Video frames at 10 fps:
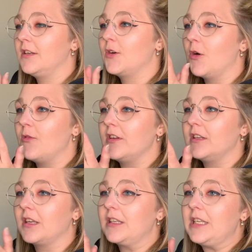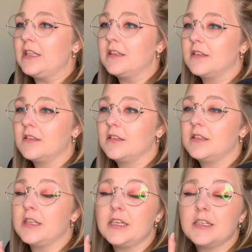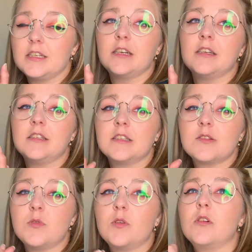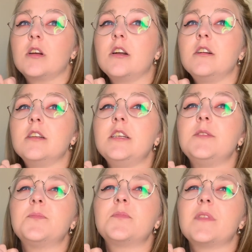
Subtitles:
COVID-19 thing, and we're all currently